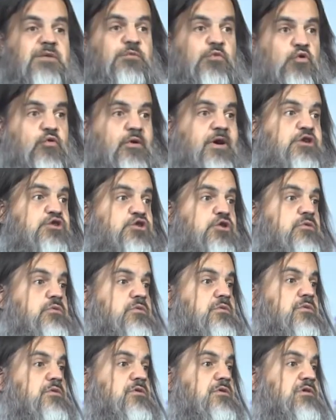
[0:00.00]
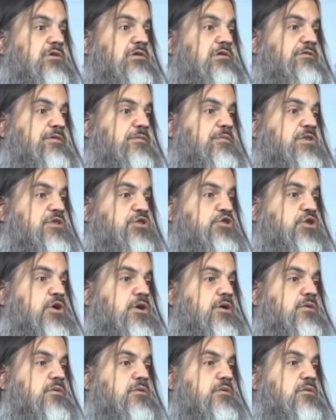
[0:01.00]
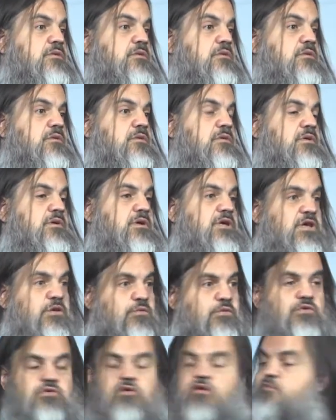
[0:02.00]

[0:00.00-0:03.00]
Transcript: immigration from this chart, it would